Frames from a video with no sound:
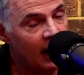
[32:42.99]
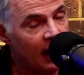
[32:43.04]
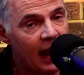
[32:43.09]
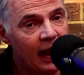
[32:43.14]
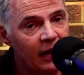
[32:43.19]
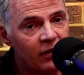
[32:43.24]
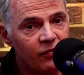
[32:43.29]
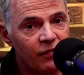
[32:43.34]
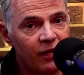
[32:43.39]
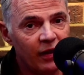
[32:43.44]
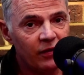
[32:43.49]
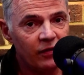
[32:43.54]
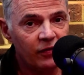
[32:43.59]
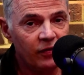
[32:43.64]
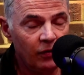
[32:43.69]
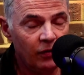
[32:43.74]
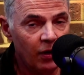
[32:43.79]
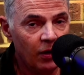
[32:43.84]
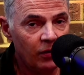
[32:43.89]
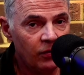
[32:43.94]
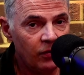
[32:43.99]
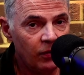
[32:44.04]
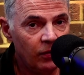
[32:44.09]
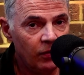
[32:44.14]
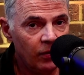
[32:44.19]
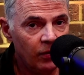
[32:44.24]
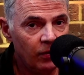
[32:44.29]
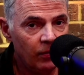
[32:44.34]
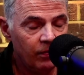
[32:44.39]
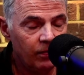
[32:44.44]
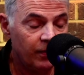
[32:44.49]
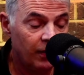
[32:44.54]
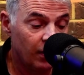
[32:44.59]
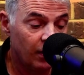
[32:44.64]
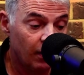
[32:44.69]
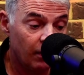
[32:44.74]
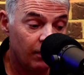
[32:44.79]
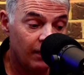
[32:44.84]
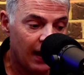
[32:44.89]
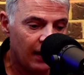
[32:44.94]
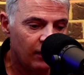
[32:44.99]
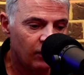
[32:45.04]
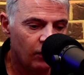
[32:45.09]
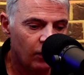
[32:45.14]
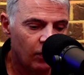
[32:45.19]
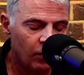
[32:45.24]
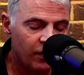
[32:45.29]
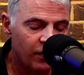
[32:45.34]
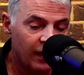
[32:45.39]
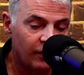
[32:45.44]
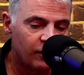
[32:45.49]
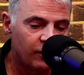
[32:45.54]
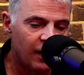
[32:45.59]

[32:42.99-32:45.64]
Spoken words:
Hedge funds, can do good things.